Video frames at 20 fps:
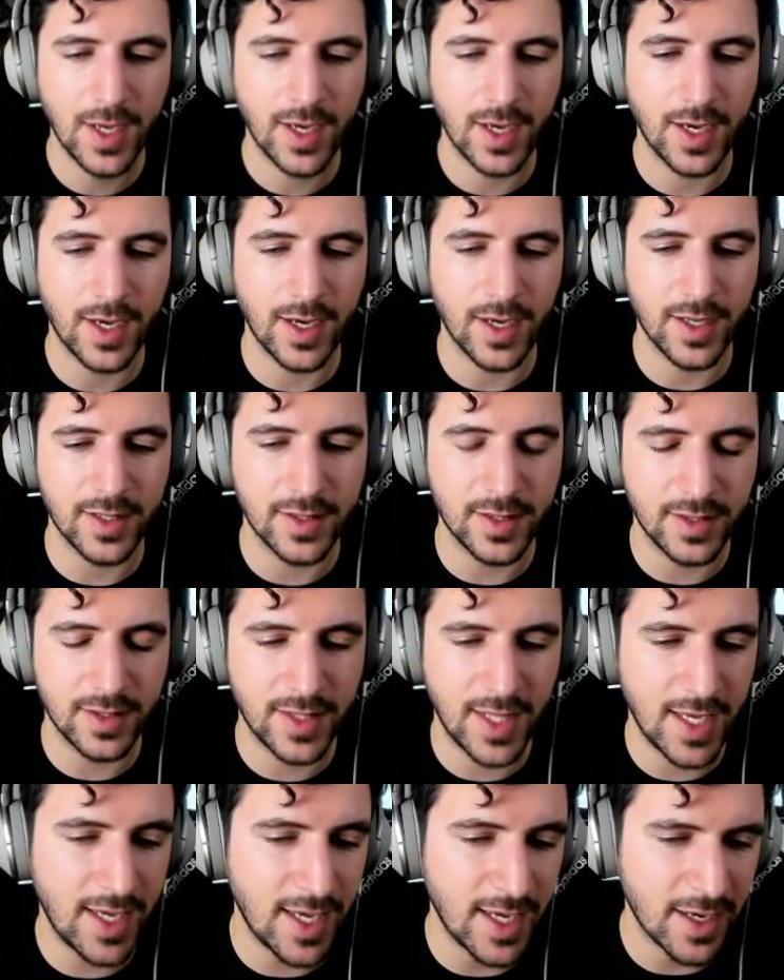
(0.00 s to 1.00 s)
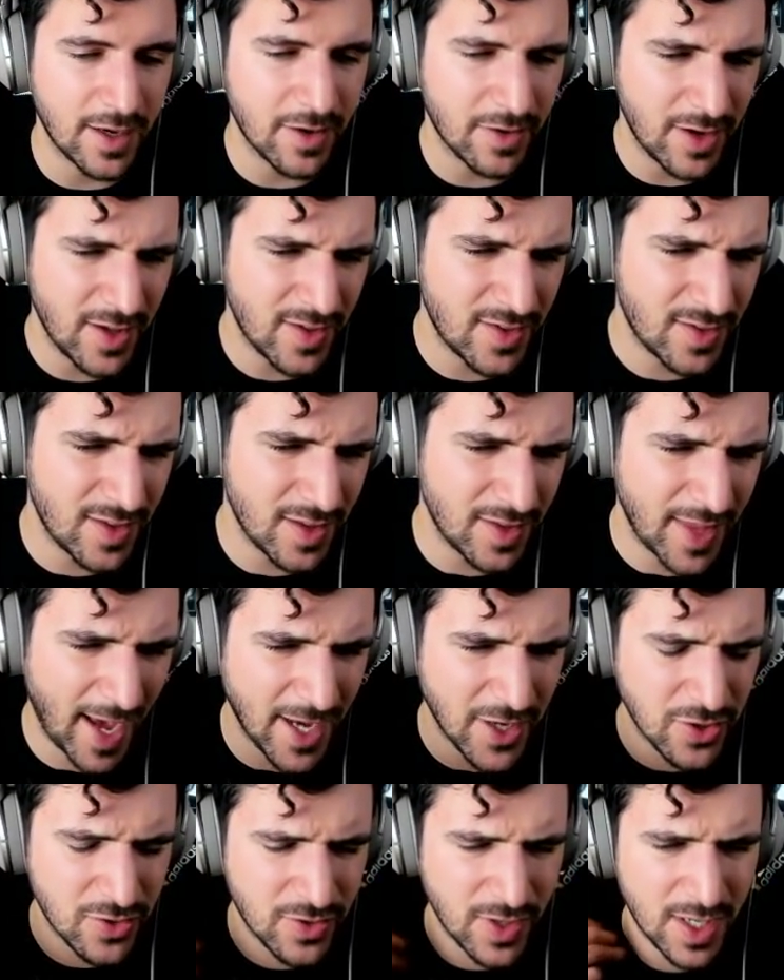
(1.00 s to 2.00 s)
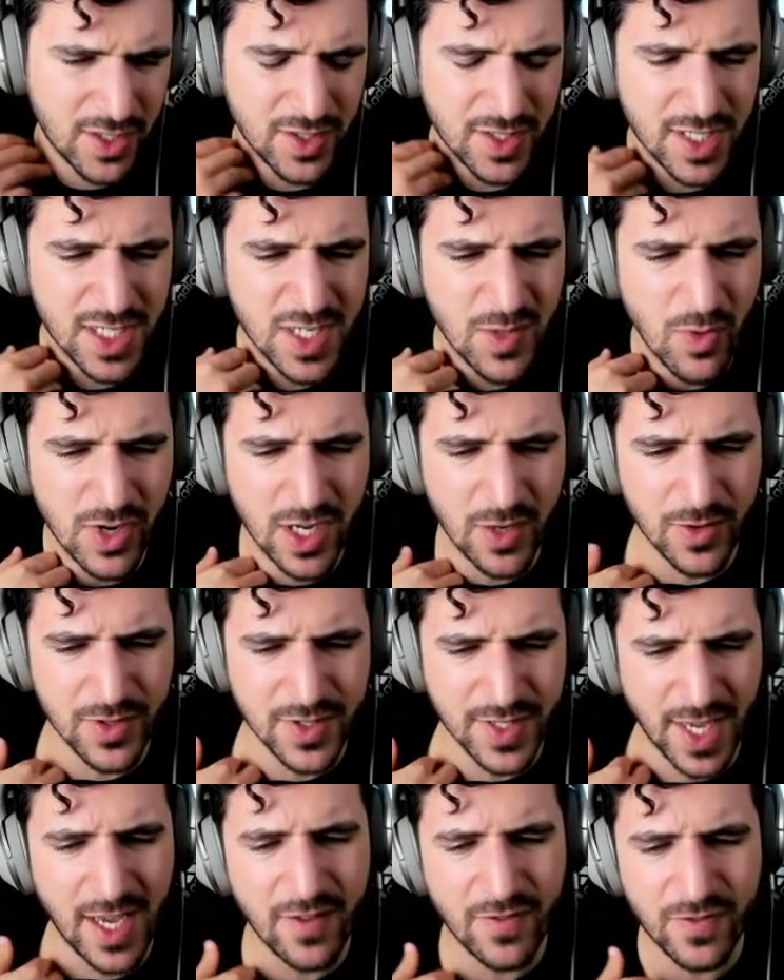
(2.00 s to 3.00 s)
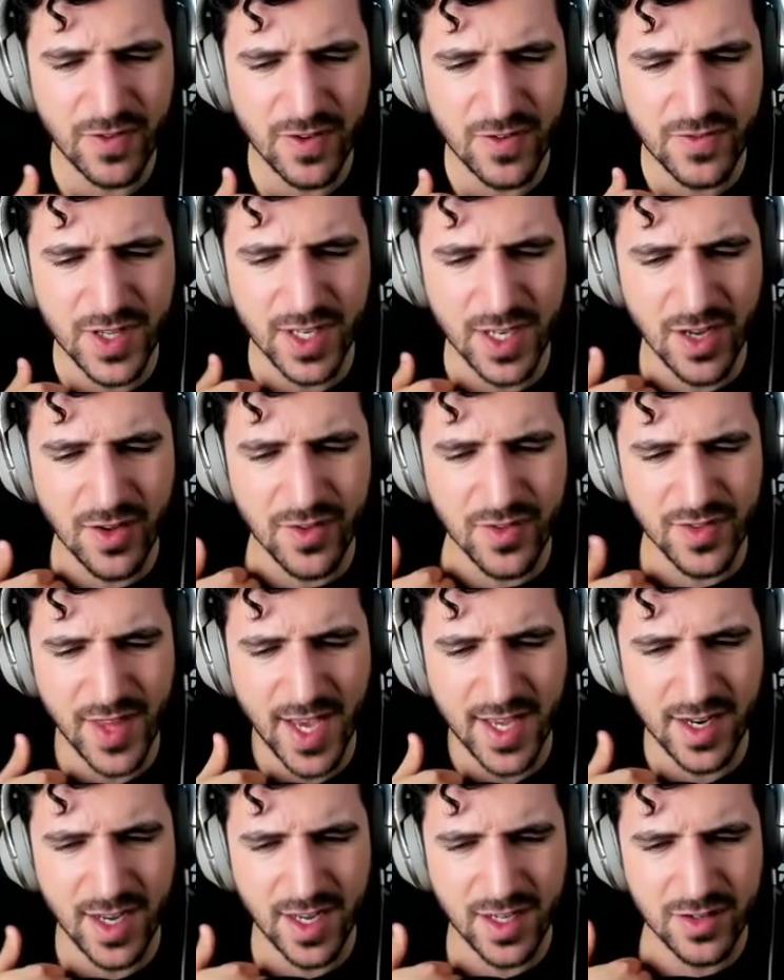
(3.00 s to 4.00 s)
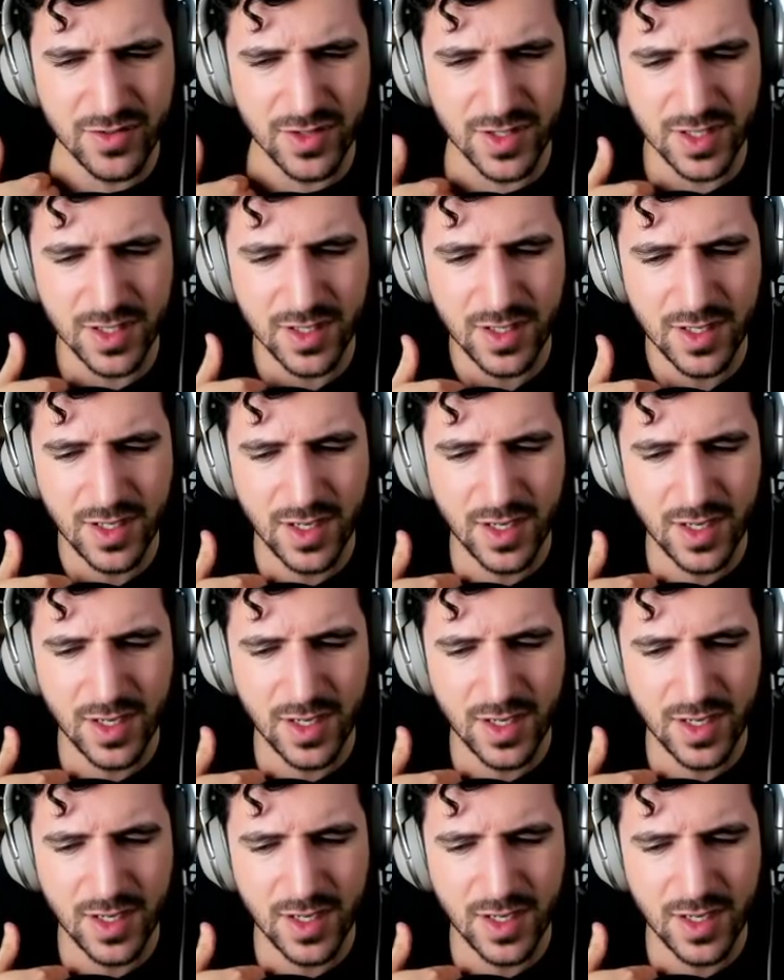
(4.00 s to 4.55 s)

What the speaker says: They increased the dash range. This morning was 850, now it's 900.